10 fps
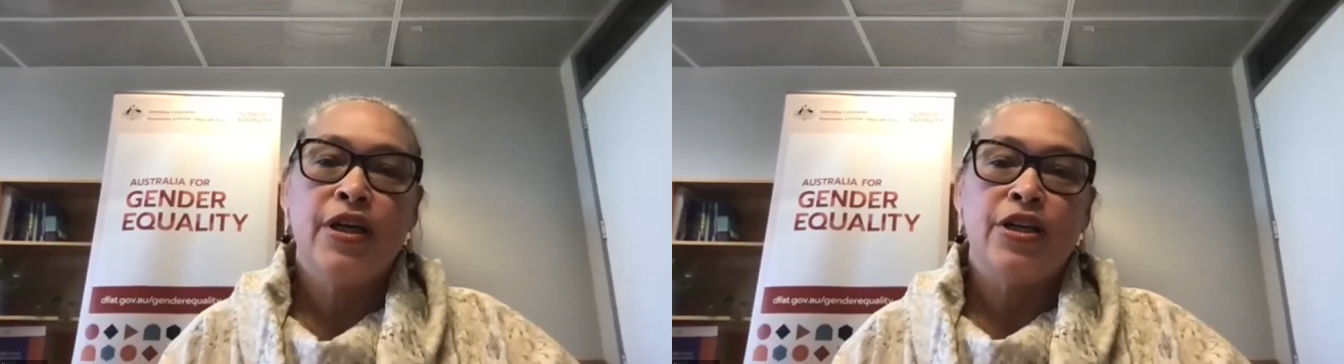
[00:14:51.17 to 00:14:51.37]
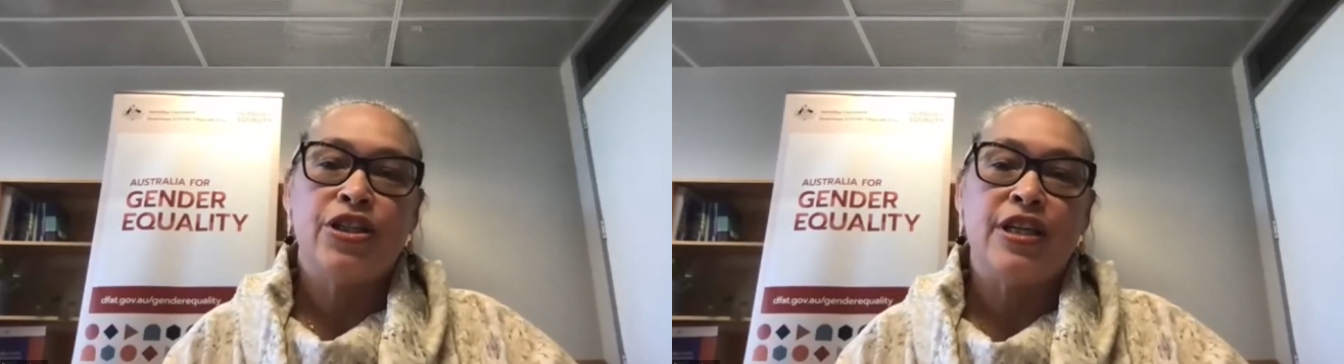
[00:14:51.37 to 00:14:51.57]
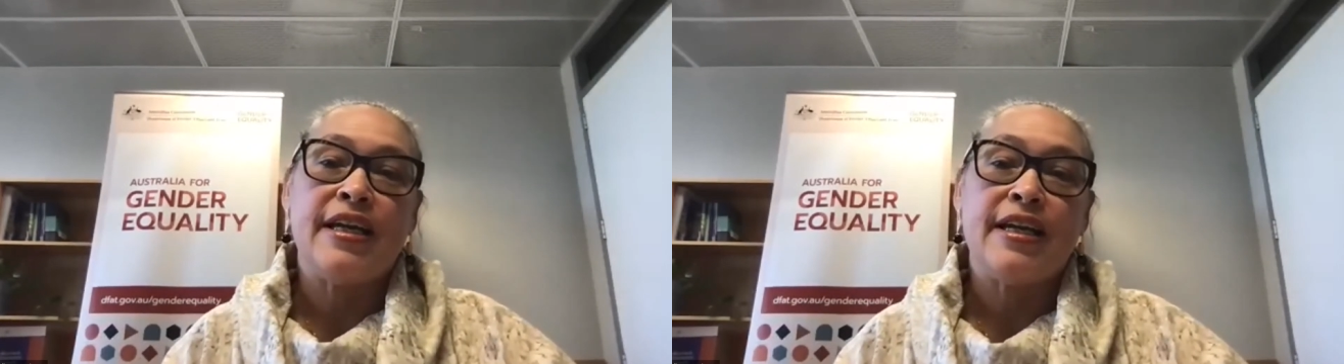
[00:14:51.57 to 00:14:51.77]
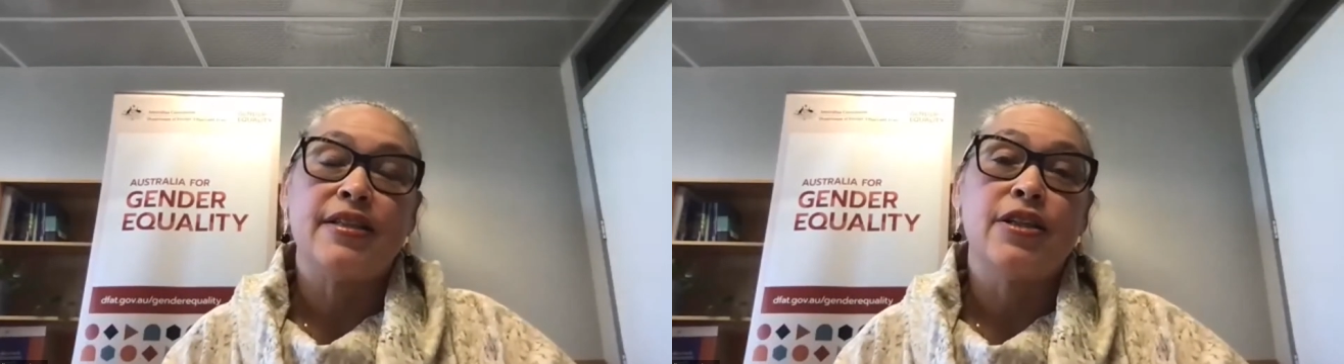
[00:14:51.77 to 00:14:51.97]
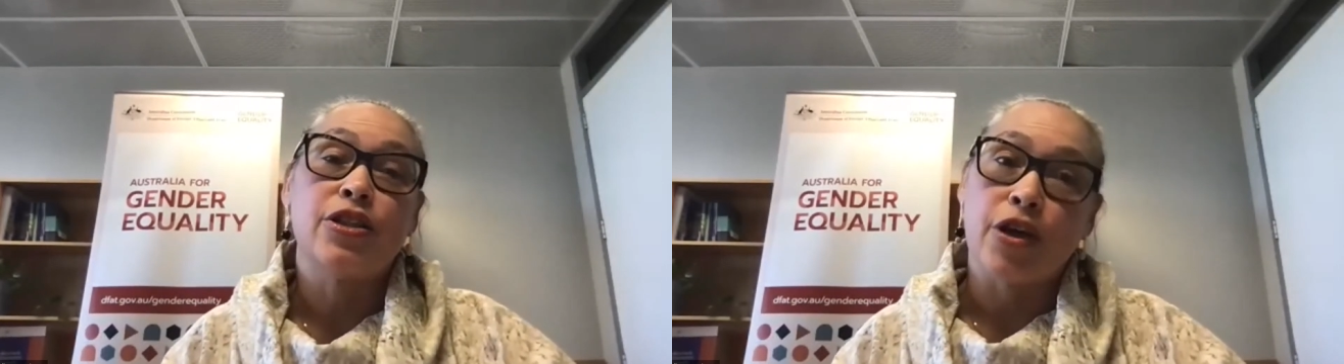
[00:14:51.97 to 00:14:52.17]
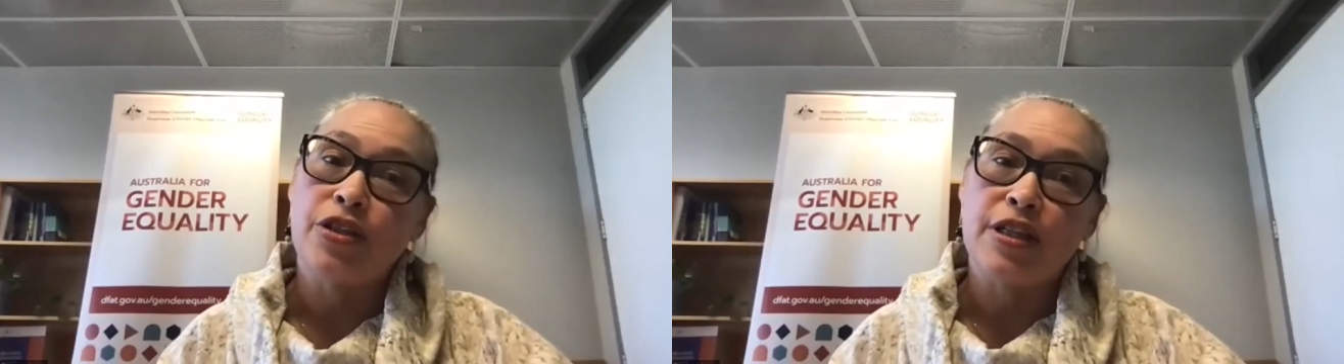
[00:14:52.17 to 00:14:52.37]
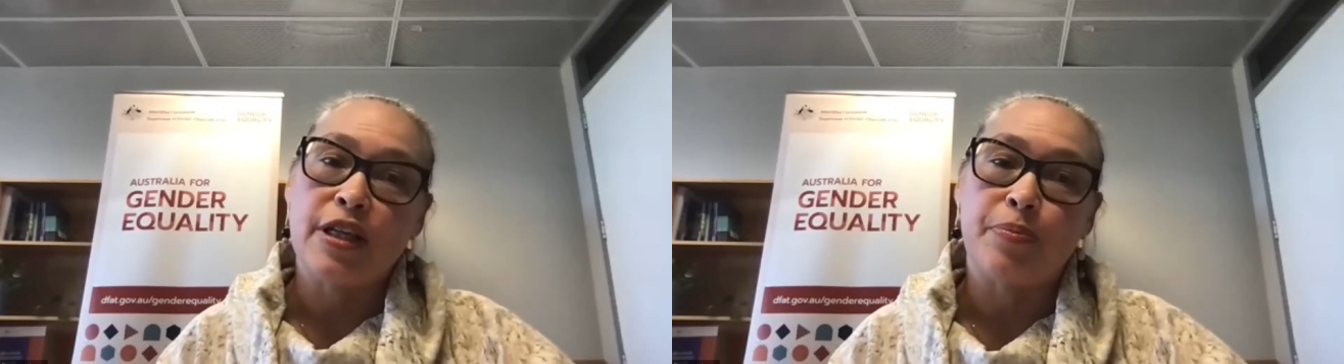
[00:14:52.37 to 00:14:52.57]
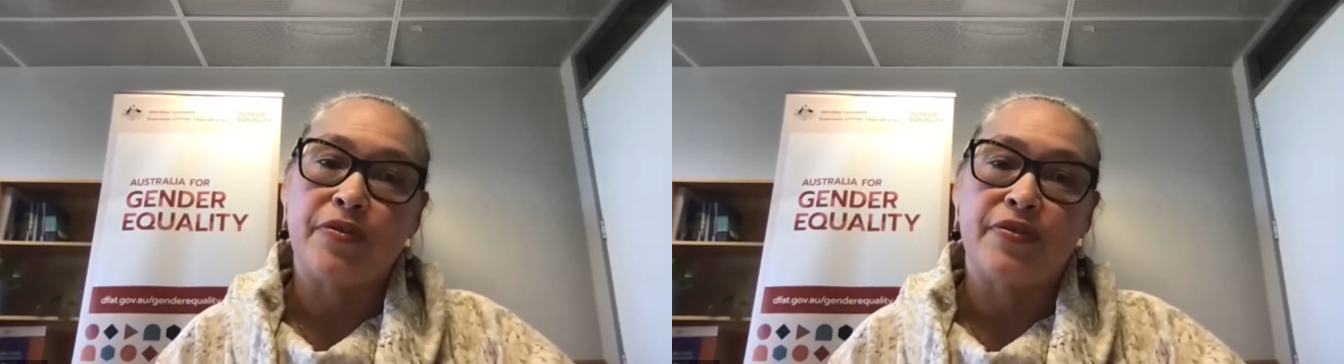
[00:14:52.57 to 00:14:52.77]
She is an
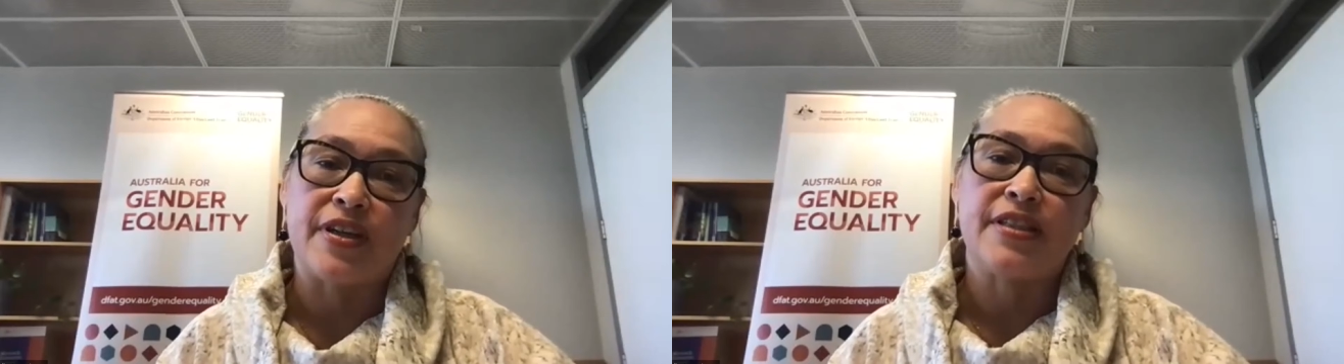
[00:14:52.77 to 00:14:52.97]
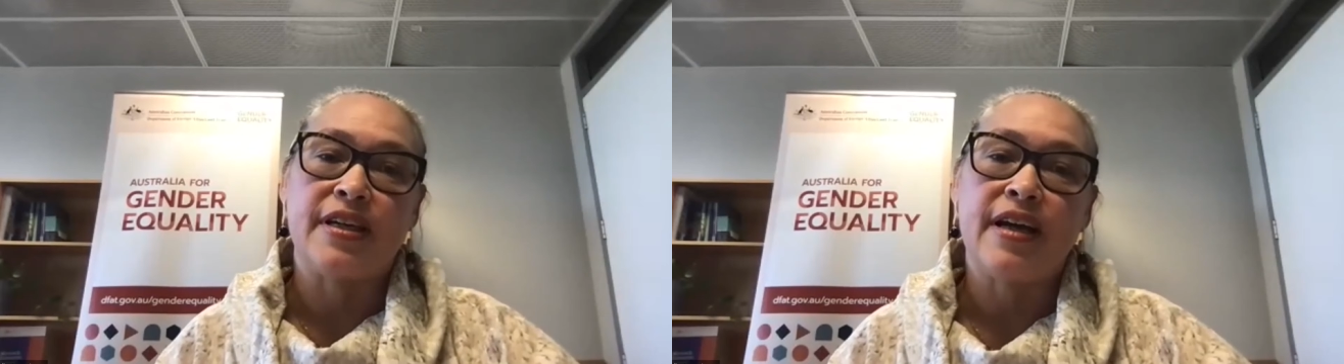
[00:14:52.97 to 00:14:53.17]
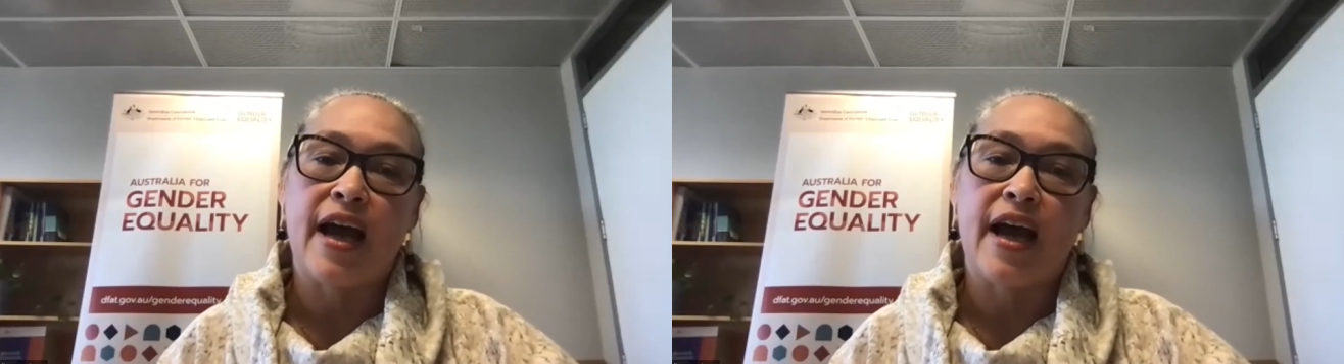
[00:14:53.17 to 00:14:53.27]
associate professor